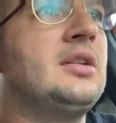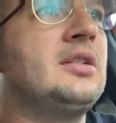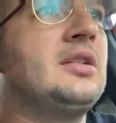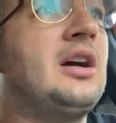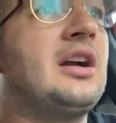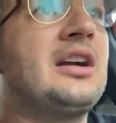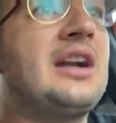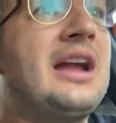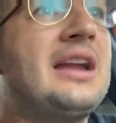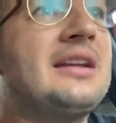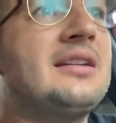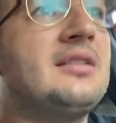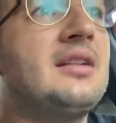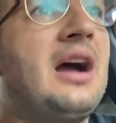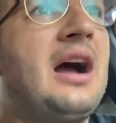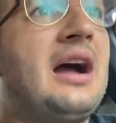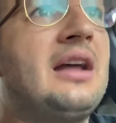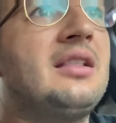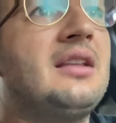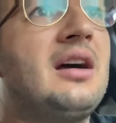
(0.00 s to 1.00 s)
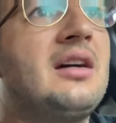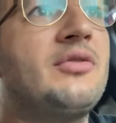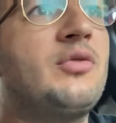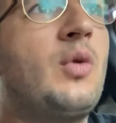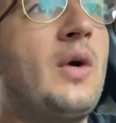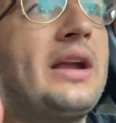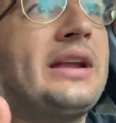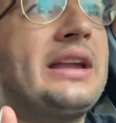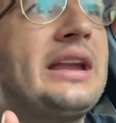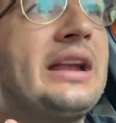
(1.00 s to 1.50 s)
All right, I love
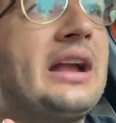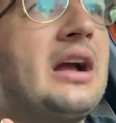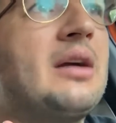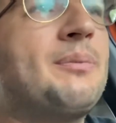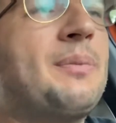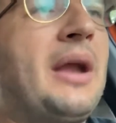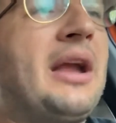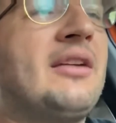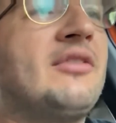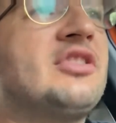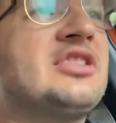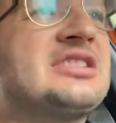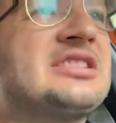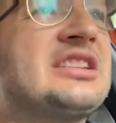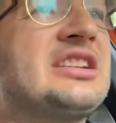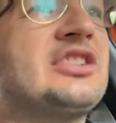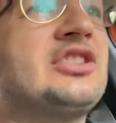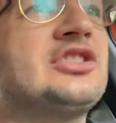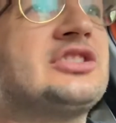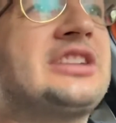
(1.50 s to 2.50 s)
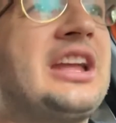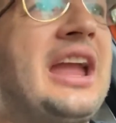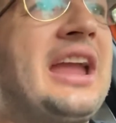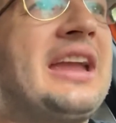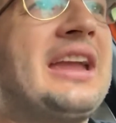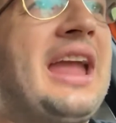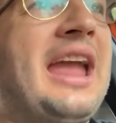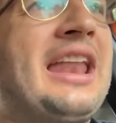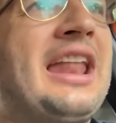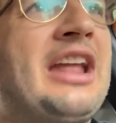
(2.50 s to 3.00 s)
waking up every single
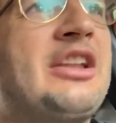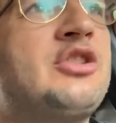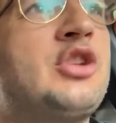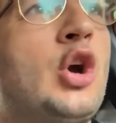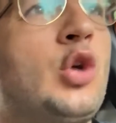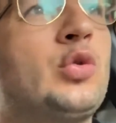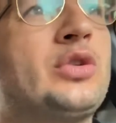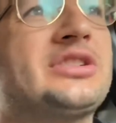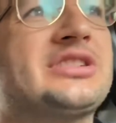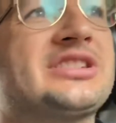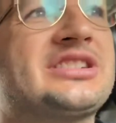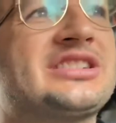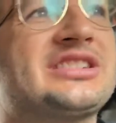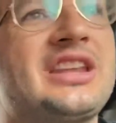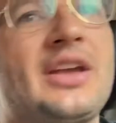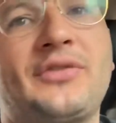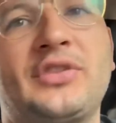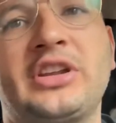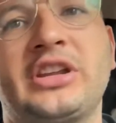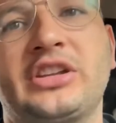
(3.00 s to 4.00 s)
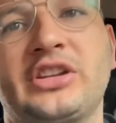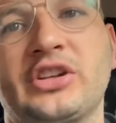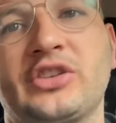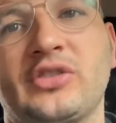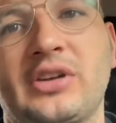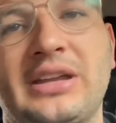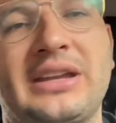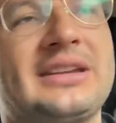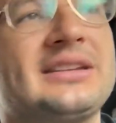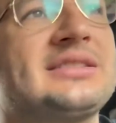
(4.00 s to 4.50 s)
day and I know it's 70
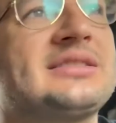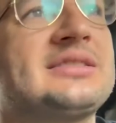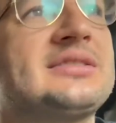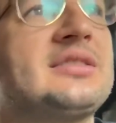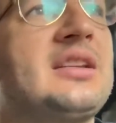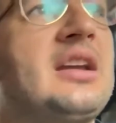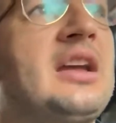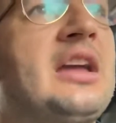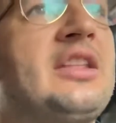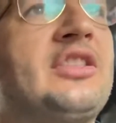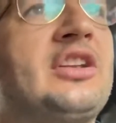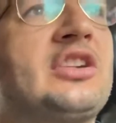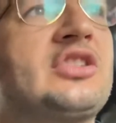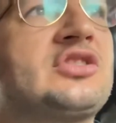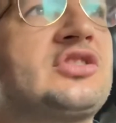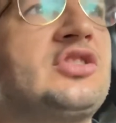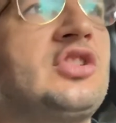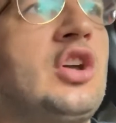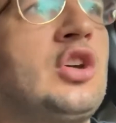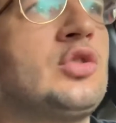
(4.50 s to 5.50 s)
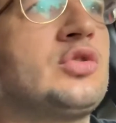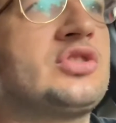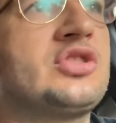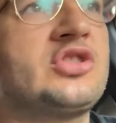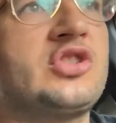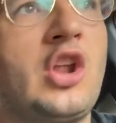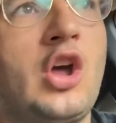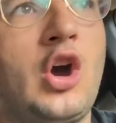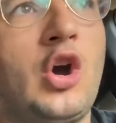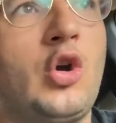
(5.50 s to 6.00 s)
degrees and there's no
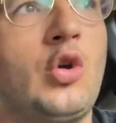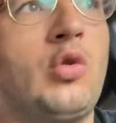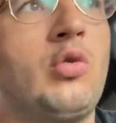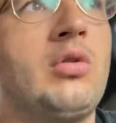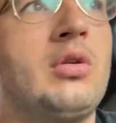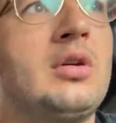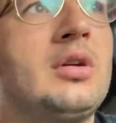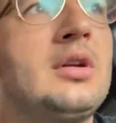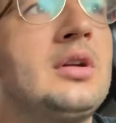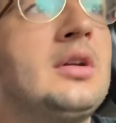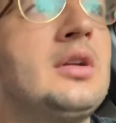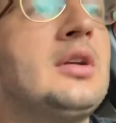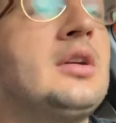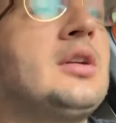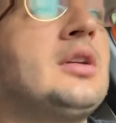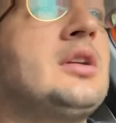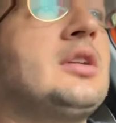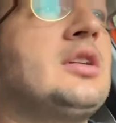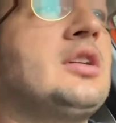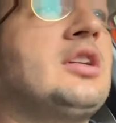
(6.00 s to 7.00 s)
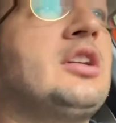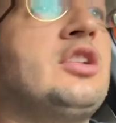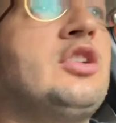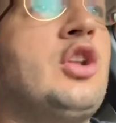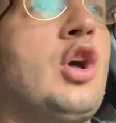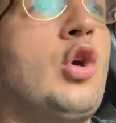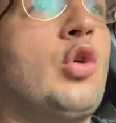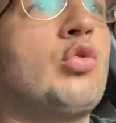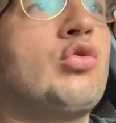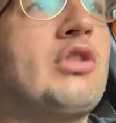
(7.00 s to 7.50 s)
snow,
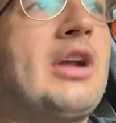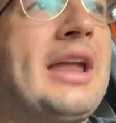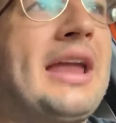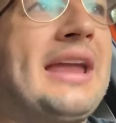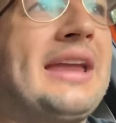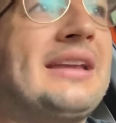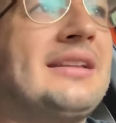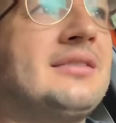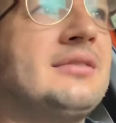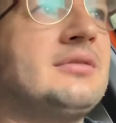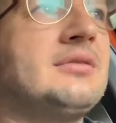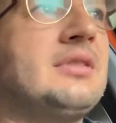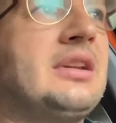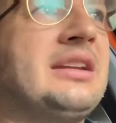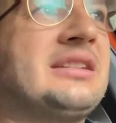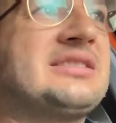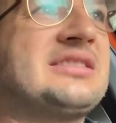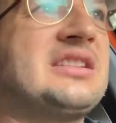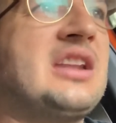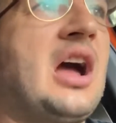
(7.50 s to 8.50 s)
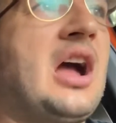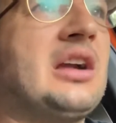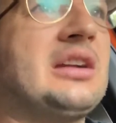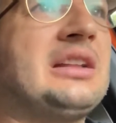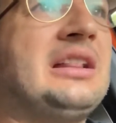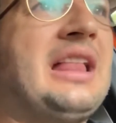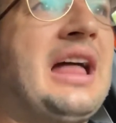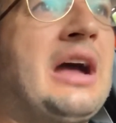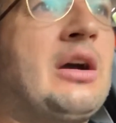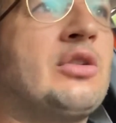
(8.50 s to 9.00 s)
no rain, it's not
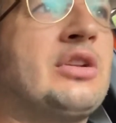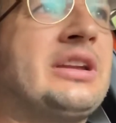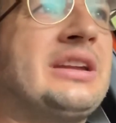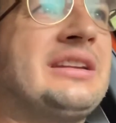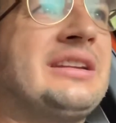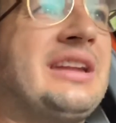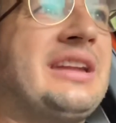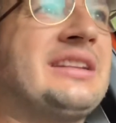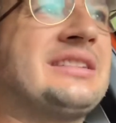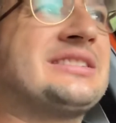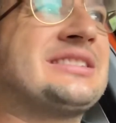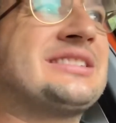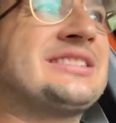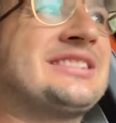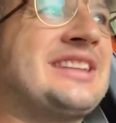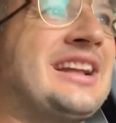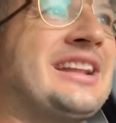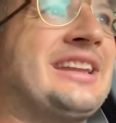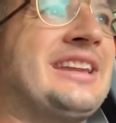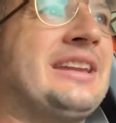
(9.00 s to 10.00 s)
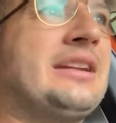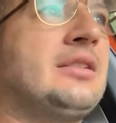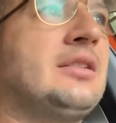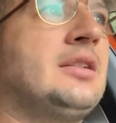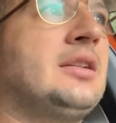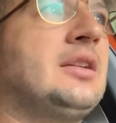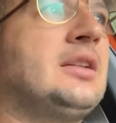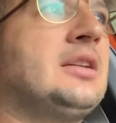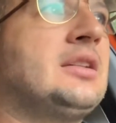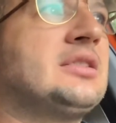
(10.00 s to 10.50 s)
cloudy, it's sunny.
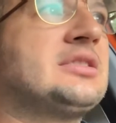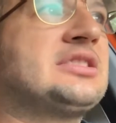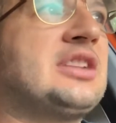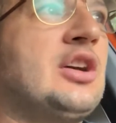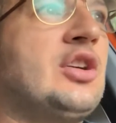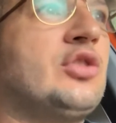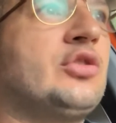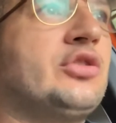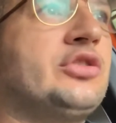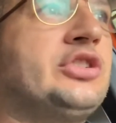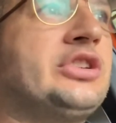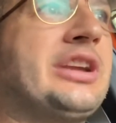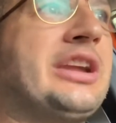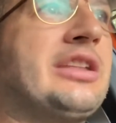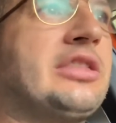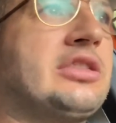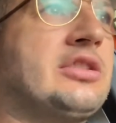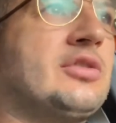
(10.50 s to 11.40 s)
So you get